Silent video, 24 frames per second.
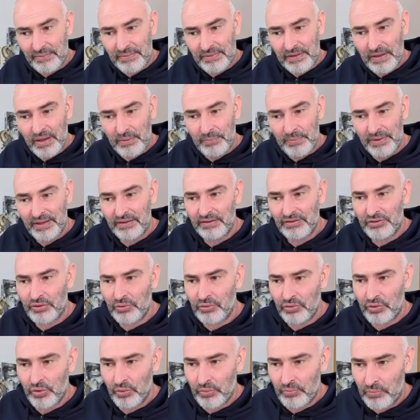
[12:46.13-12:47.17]
there are players
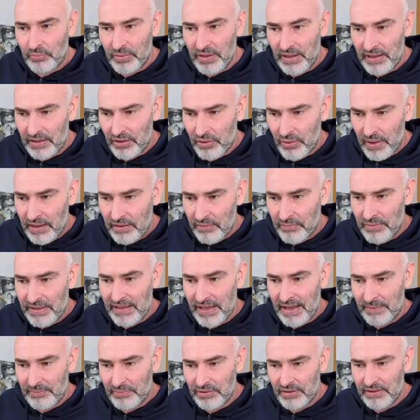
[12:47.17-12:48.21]
who don't really know how to
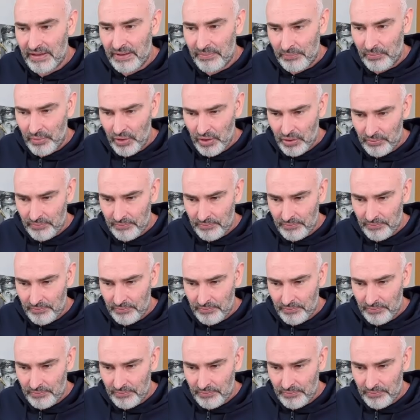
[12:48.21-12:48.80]
recapture that pawn.